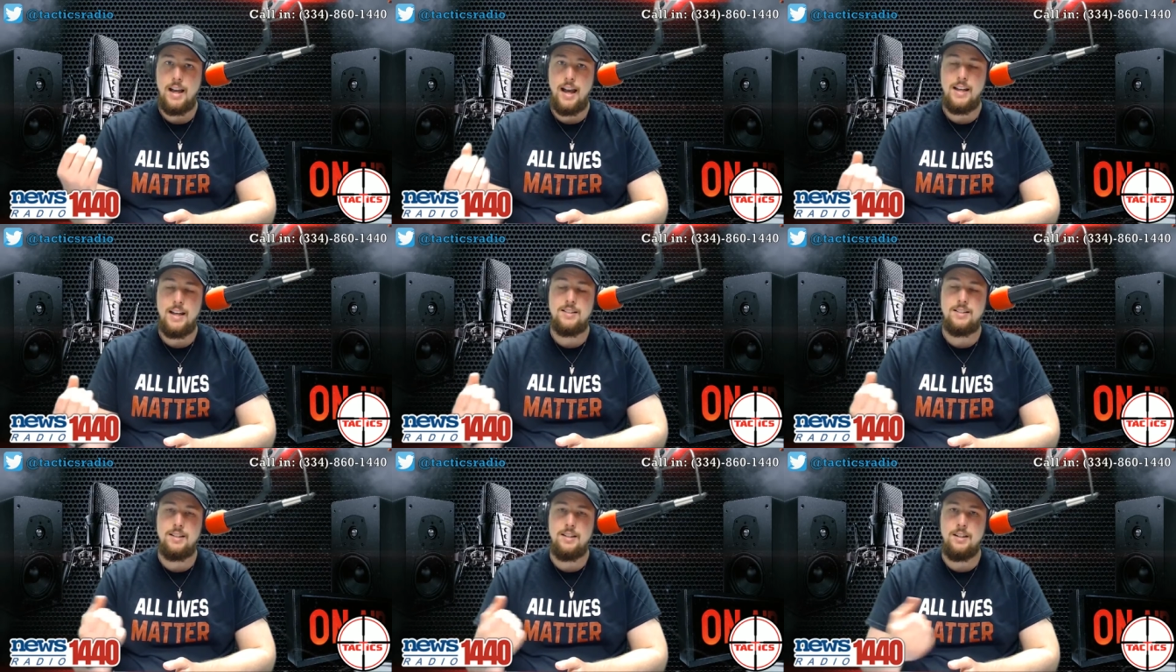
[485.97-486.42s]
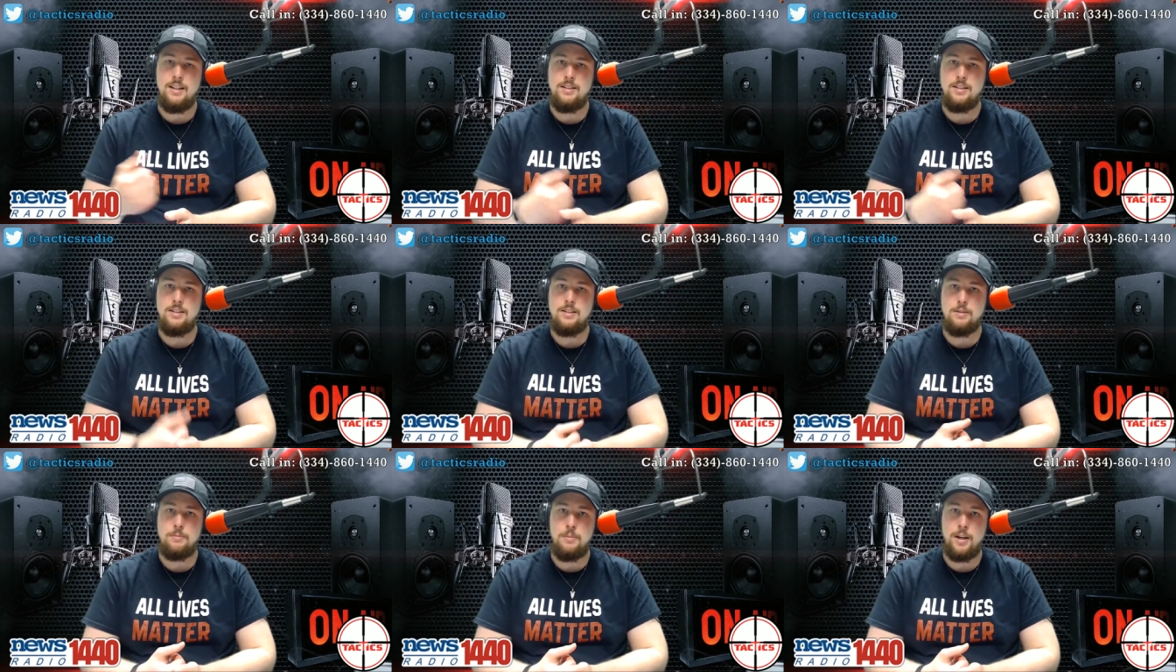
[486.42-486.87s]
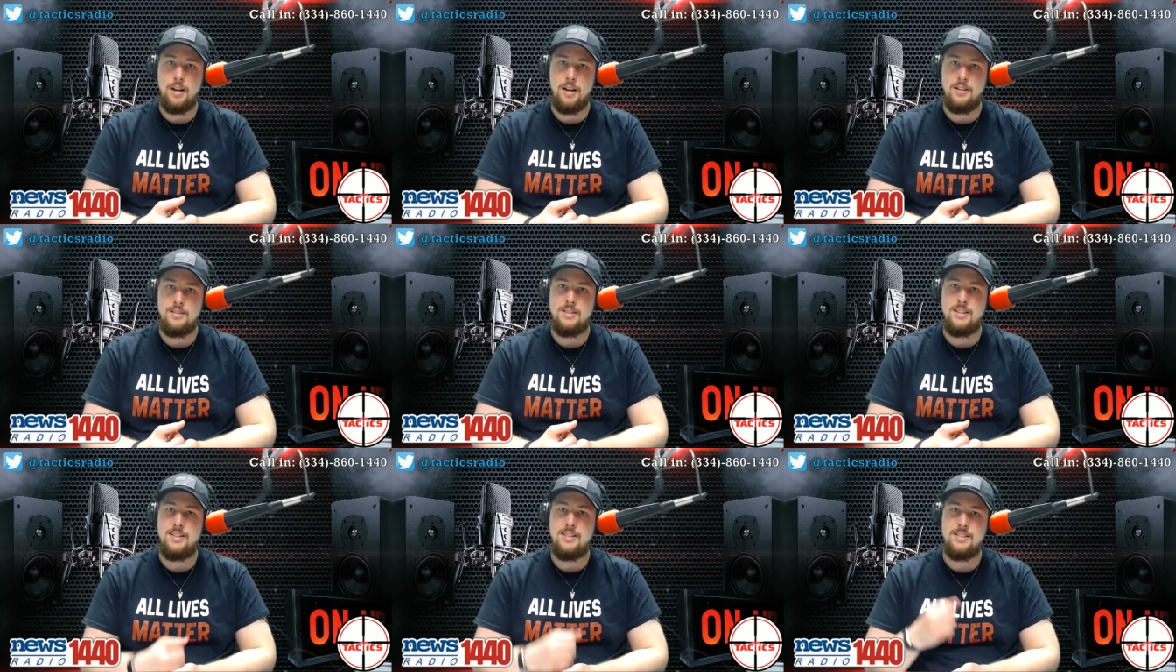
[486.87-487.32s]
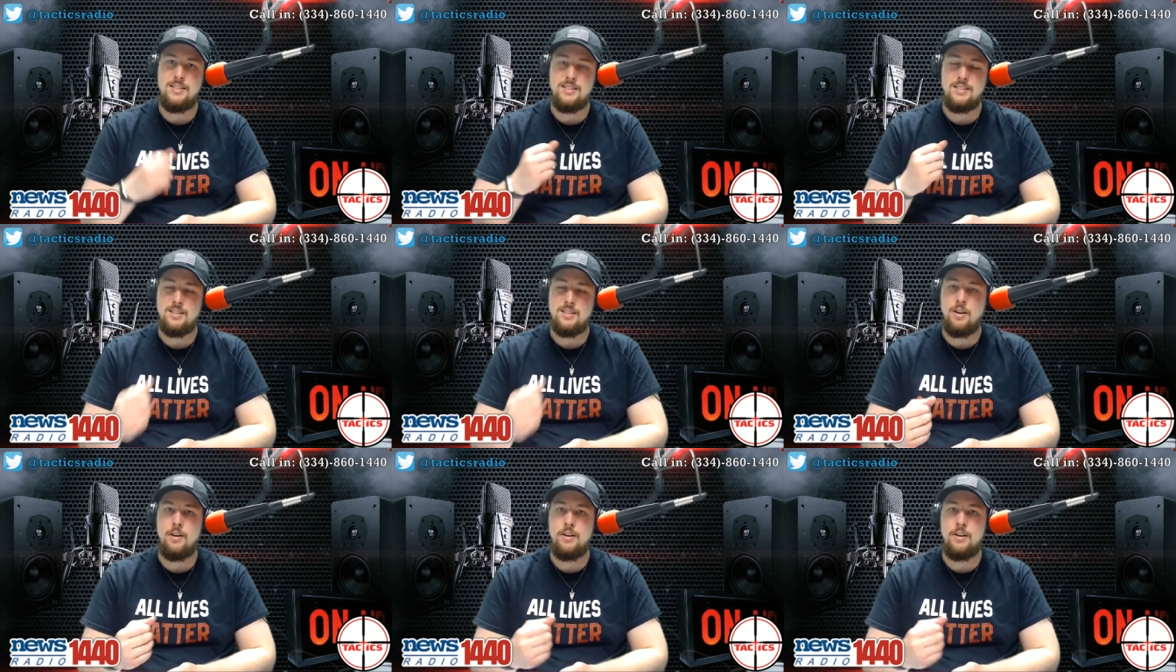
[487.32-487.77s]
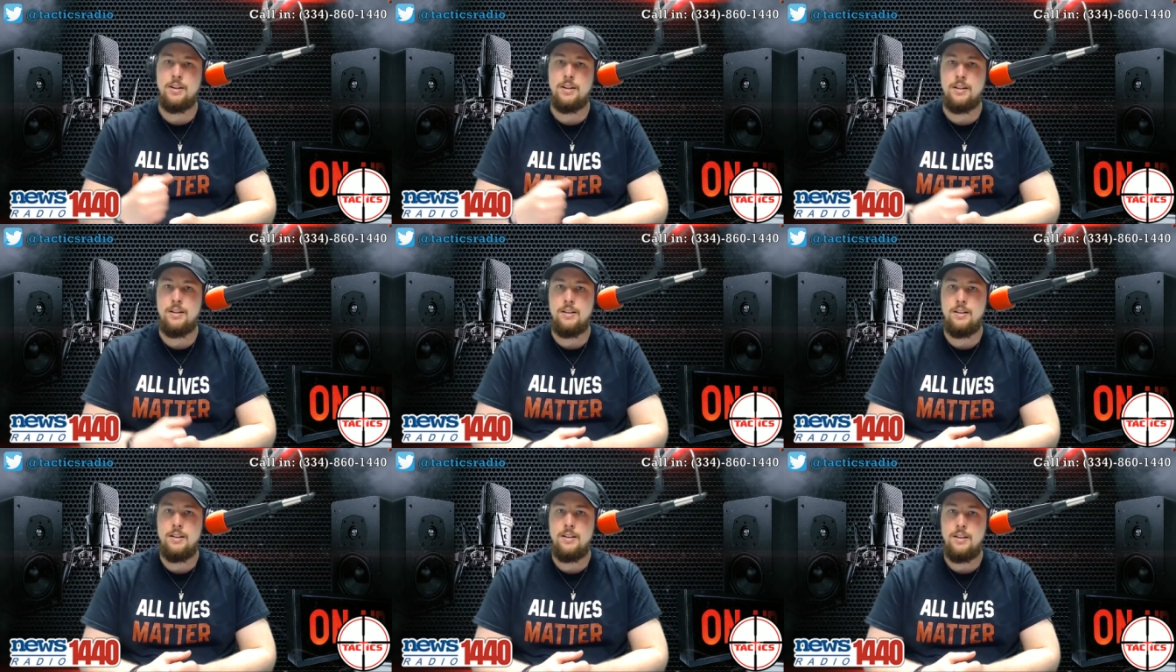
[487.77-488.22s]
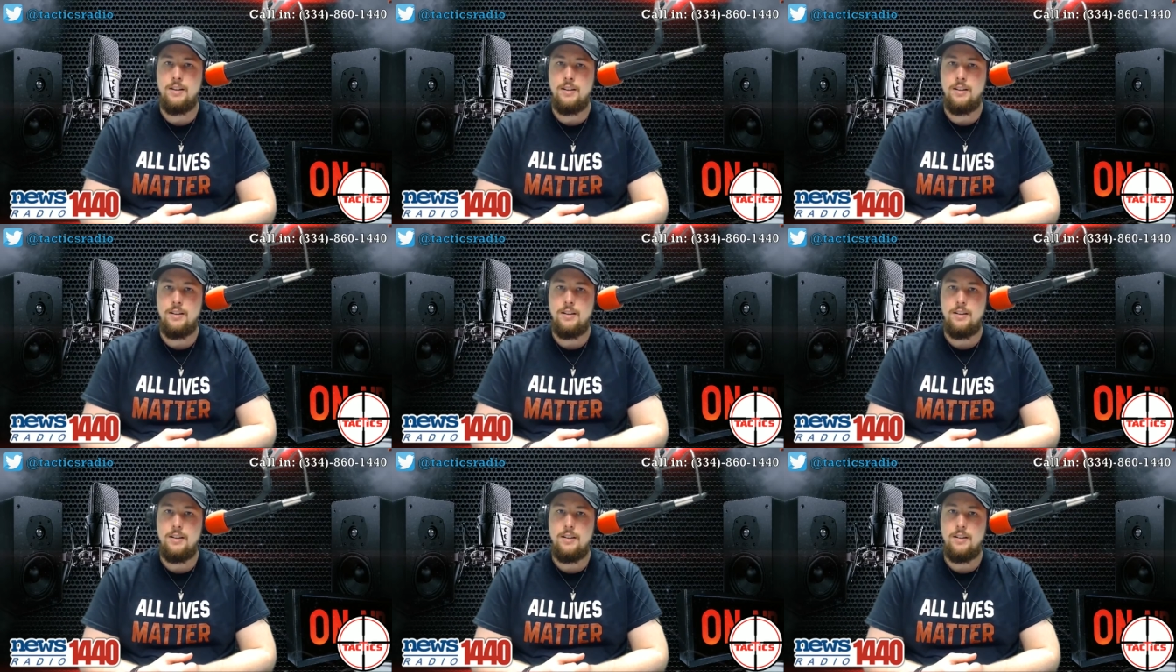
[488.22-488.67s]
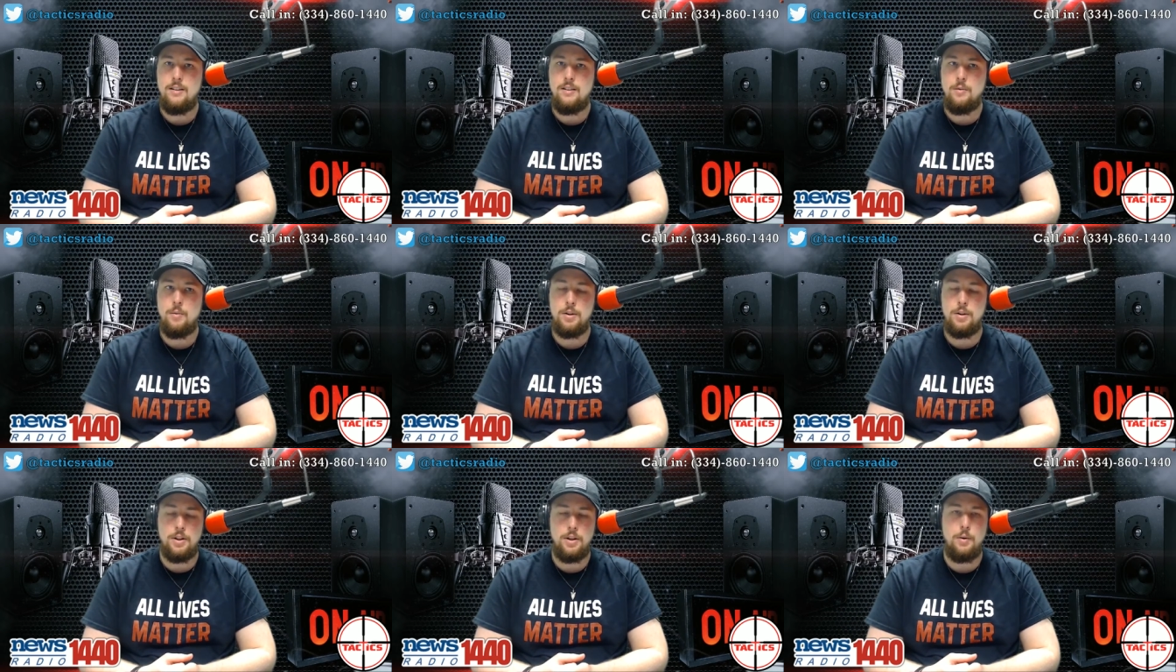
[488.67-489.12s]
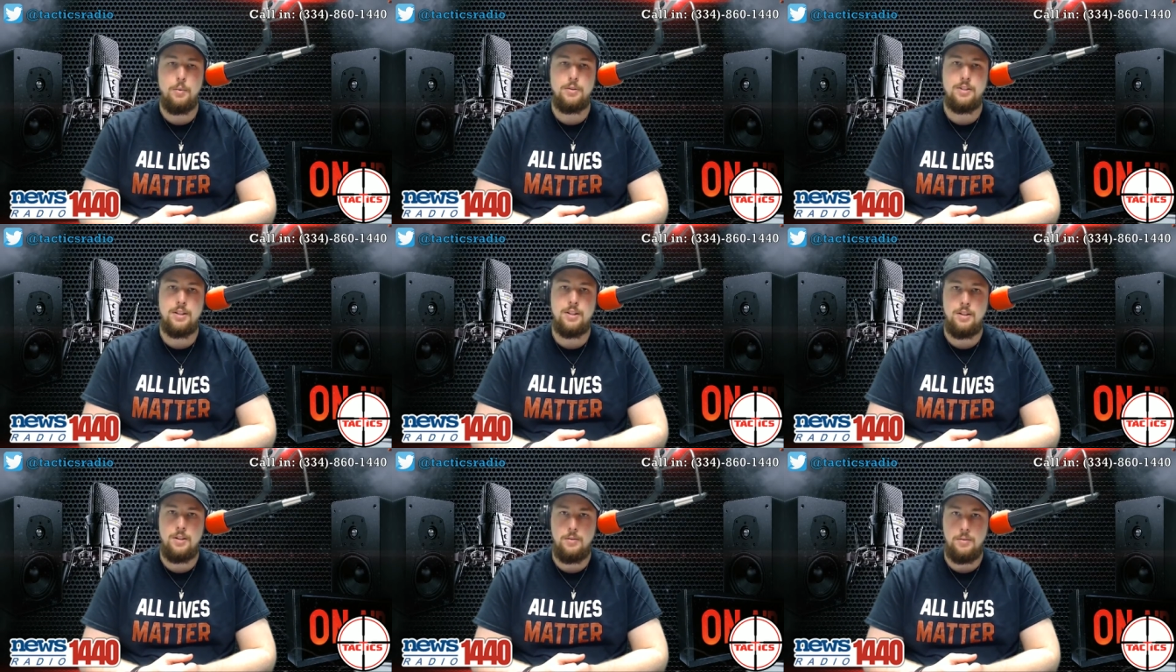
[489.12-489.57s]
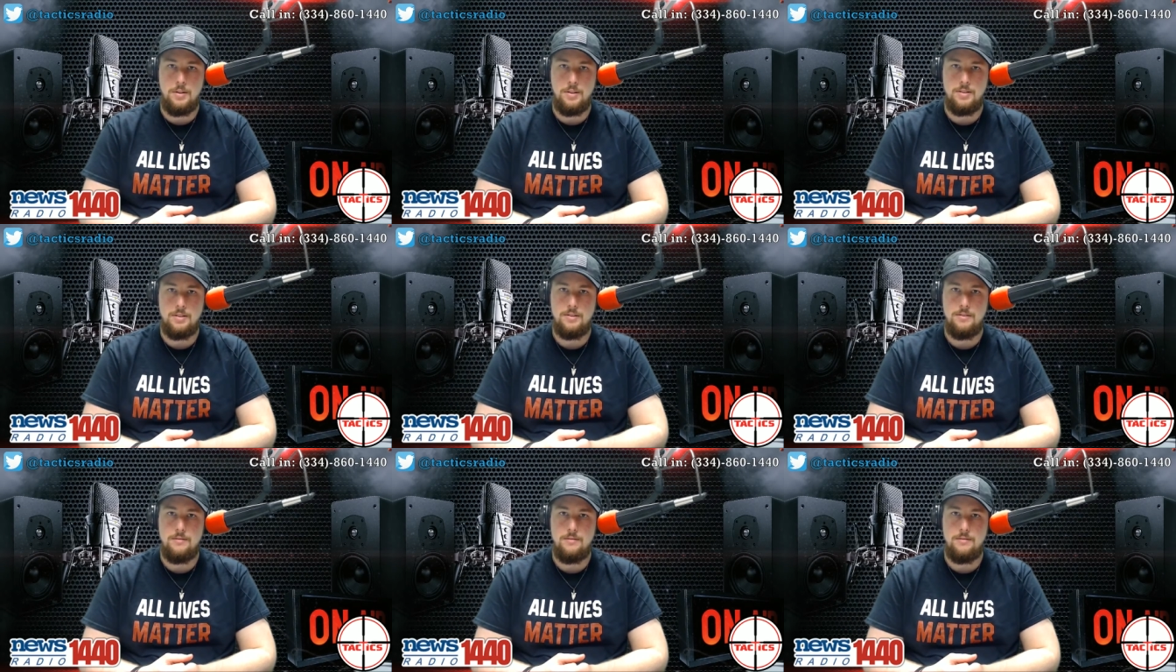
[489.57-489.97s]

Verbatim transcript: as he is is because he started with Lois and Eunice.